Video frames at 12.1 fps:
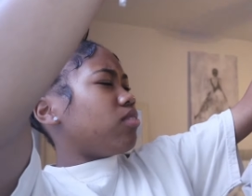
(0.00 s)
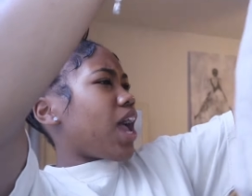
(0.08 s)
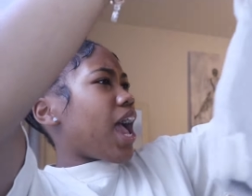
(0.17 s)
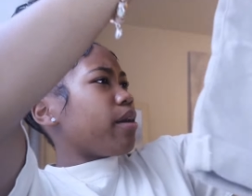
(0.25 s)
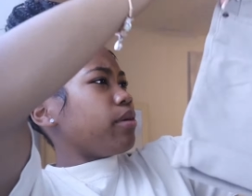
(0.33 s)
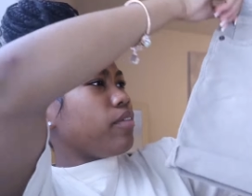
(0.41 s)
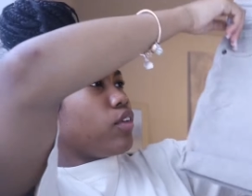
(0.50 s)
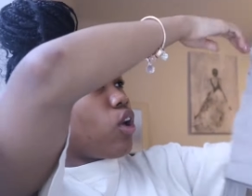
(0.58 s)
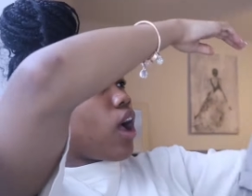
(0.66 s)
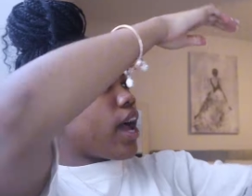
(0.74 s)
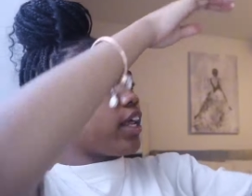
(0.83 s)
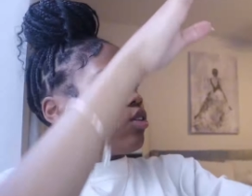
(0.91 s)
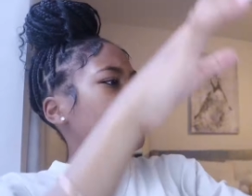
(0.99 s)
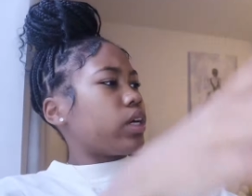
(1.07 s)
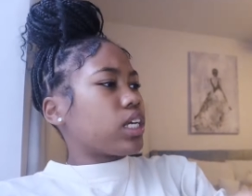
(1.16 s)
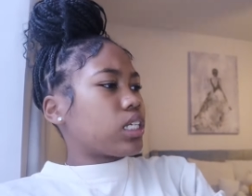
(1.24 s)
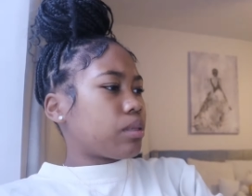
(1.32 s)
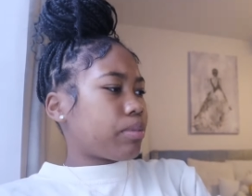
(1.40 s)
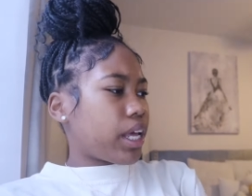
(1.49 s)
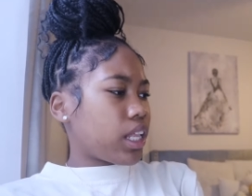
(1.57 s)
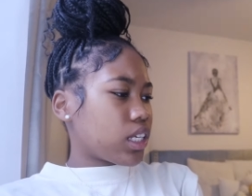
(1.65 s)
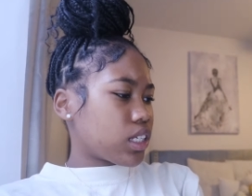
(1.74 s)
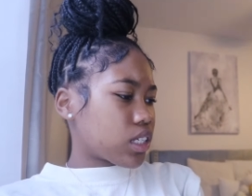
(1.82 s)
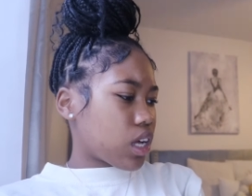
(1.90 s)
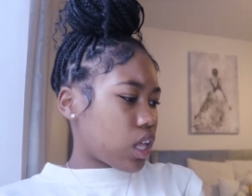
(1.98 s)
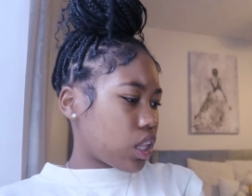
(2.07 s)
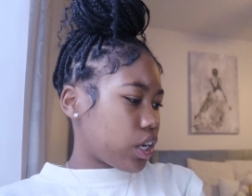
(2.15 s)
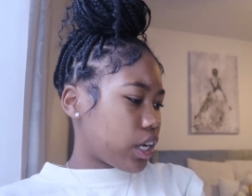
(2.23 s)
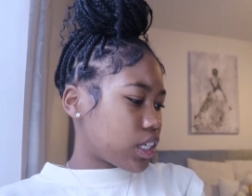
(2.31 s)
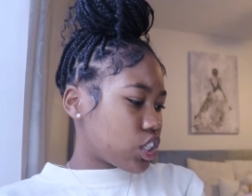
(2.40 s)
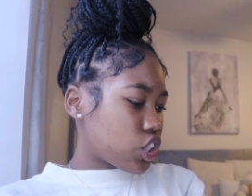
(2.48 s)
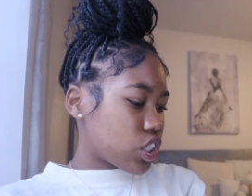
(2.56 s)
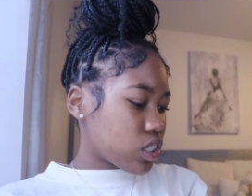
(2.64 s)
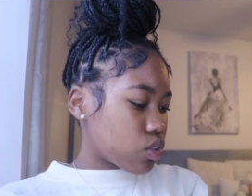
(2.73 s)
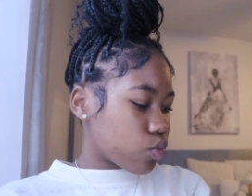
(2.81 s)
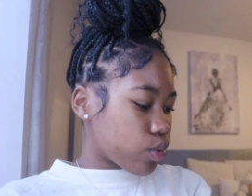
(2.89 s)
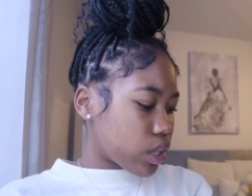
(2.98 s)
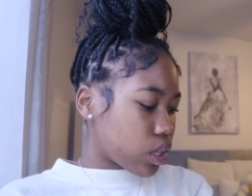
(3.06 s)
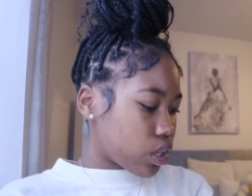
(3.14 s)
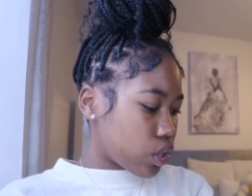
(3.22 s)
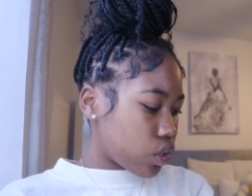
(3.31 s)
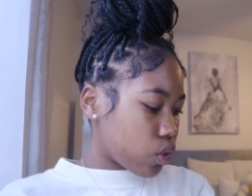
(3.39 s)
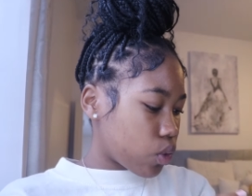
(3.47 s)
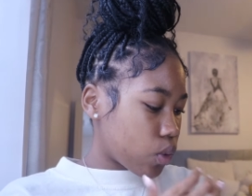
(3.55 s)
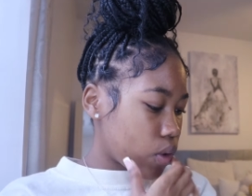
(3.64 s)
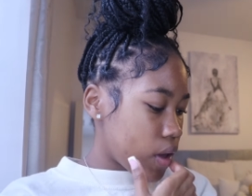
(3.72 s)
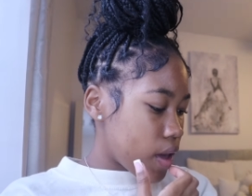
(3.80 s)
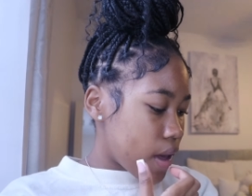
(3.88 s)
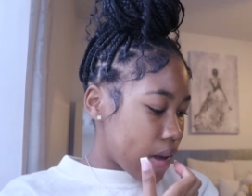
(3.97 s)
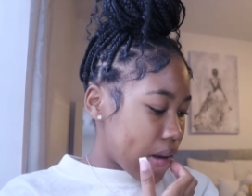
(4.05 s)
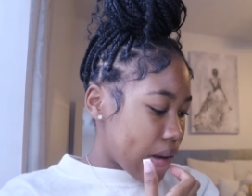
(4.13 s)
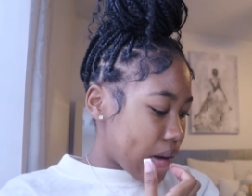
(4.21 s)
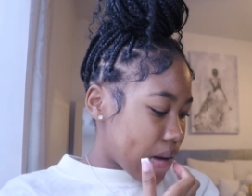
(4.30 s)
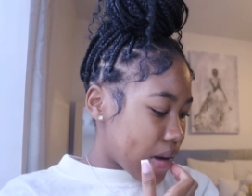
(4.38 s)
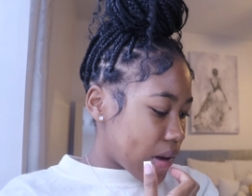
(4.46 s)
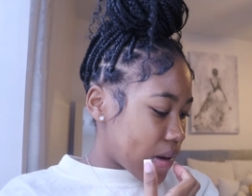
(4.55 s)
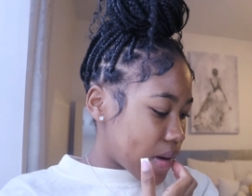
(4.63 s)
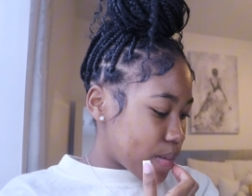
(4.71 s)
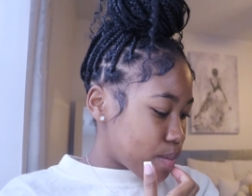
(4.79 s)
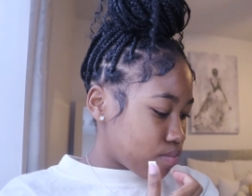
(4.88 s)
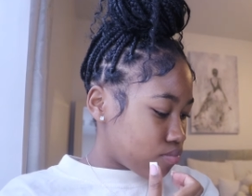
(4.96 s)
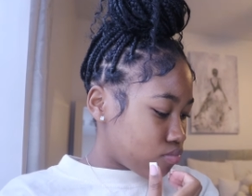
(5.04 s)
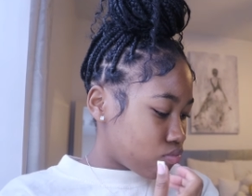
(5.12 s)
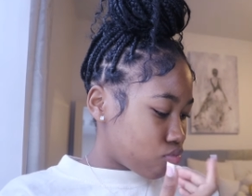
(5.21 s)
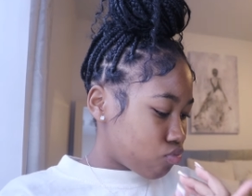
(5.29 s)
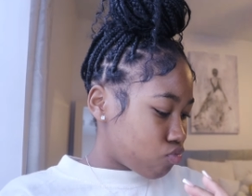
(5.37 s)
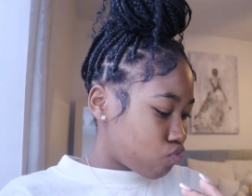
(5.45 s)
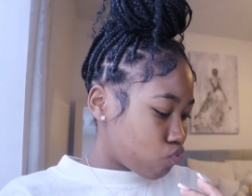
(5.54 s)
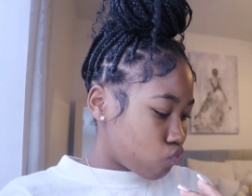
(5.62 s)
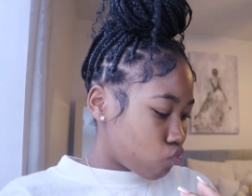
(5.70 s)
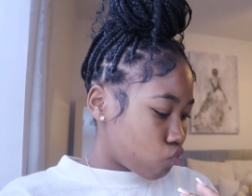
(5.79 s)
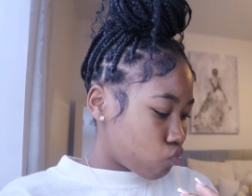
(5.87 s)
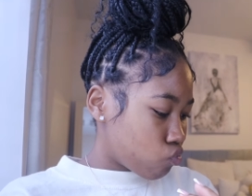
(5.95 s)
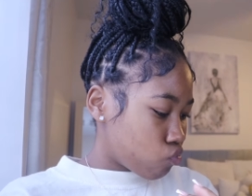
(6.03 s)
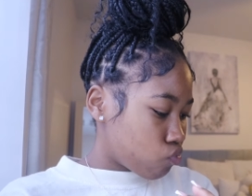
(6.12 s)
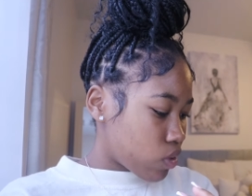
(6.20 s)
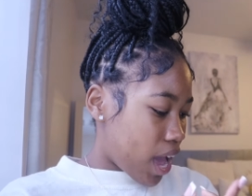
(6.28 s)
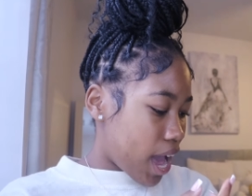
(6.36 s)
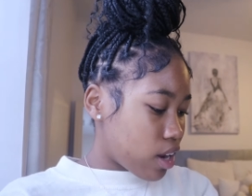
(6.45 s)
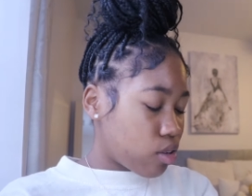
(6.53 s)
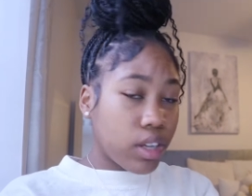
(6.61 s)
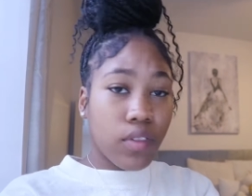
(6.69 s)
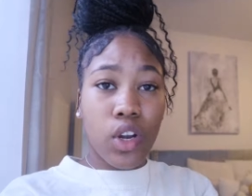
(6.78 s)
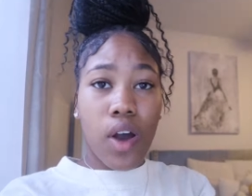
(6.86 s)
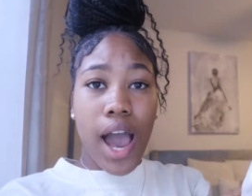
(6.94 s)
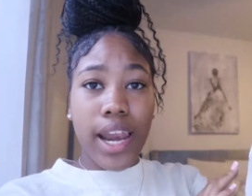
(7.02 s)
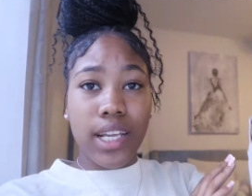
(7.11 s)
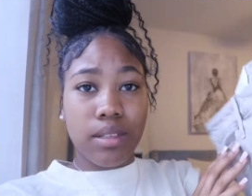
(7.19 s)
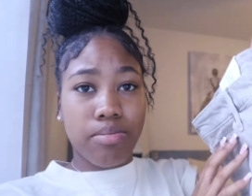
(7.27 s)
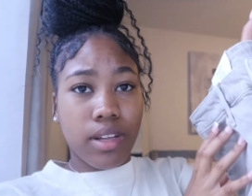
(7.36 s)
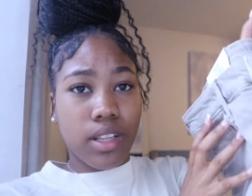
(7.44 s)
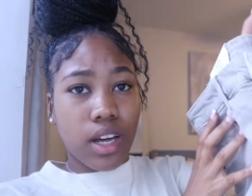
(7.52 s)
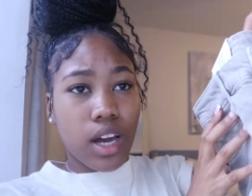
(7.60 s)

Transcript: I don't even know how you would explain this color. It's just really cute. Um I don't even know how to explain the